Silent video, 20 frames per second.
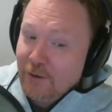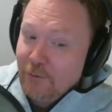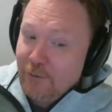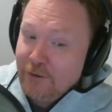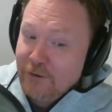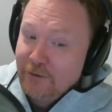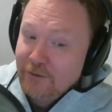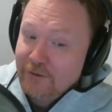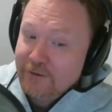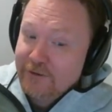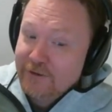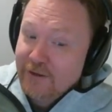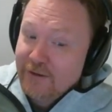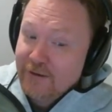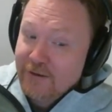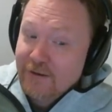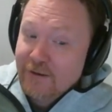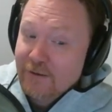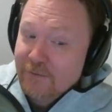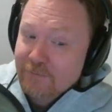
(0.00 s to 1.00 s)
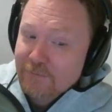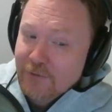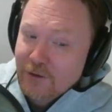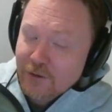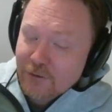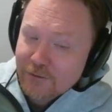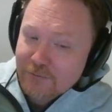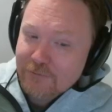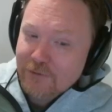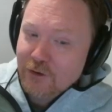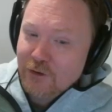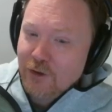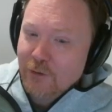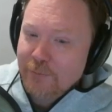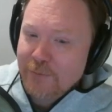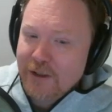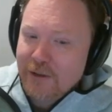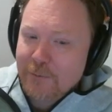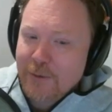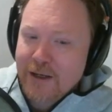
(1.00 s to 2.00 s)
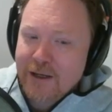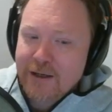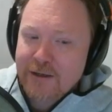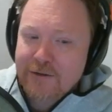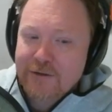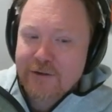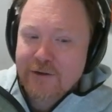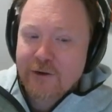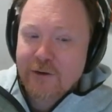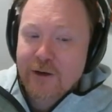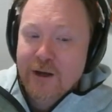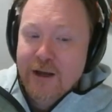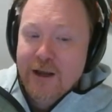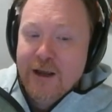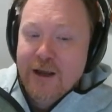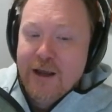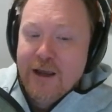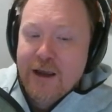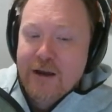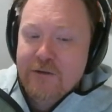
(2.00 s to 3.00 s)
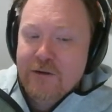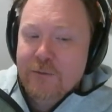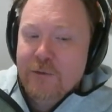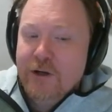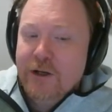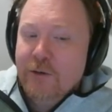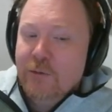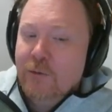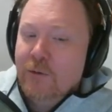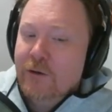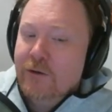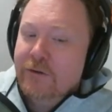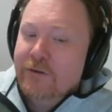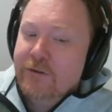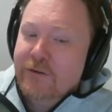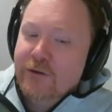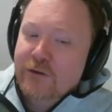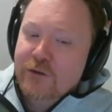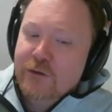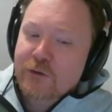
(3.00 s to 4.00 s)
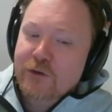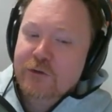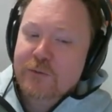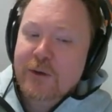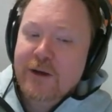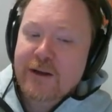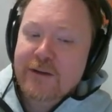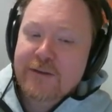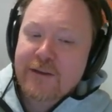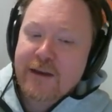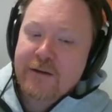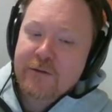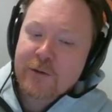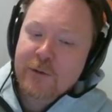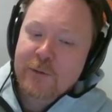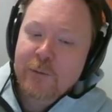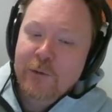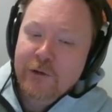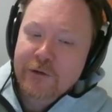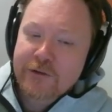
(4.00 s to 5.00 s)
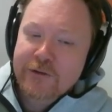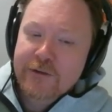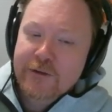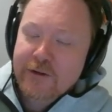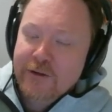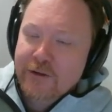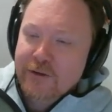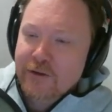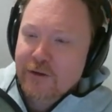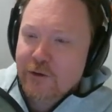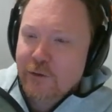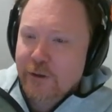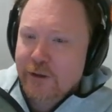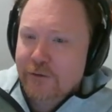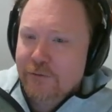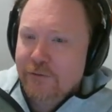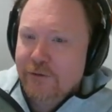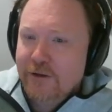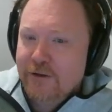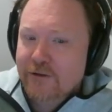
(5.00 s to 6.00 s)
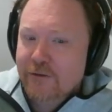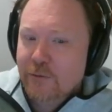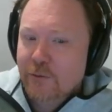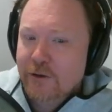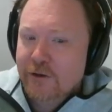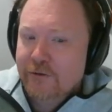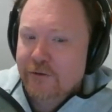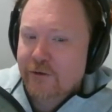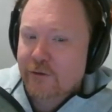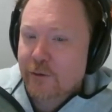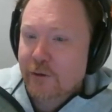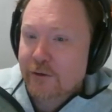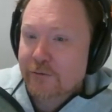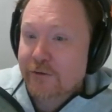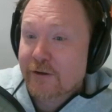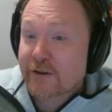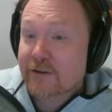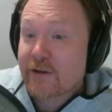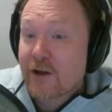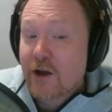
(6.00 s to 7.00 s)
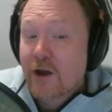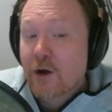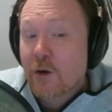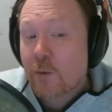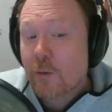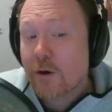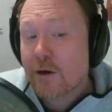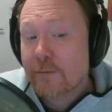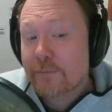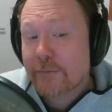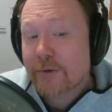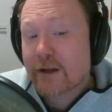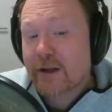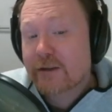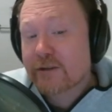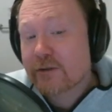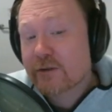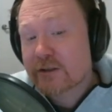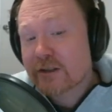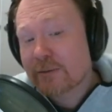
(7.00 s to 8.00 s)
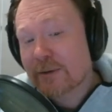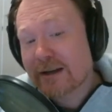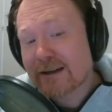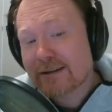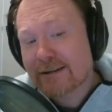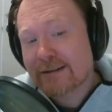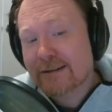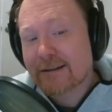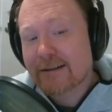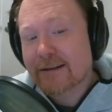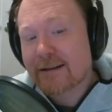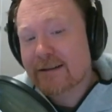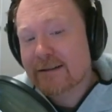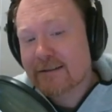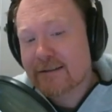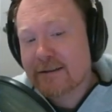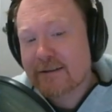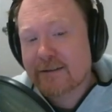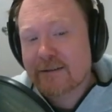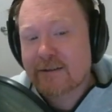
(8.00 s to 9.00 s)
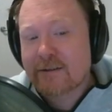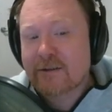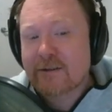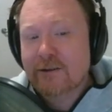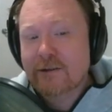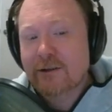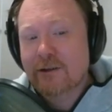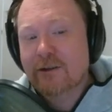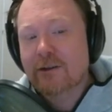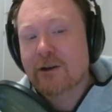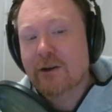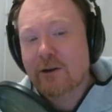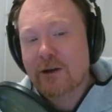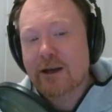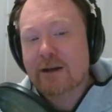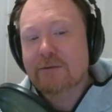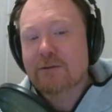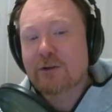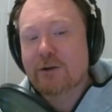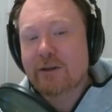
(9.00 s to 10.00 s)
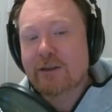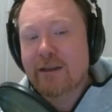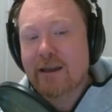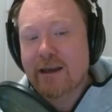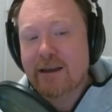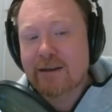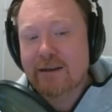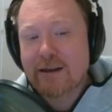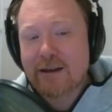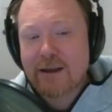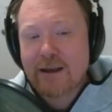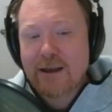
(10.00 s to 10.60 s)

you're studying, you're not being paid. So everybody wants the shortest path. Everyone wants the quick fix. What is the quick fix? Well, I talked about it in the last lesson, so you can go have a look in that.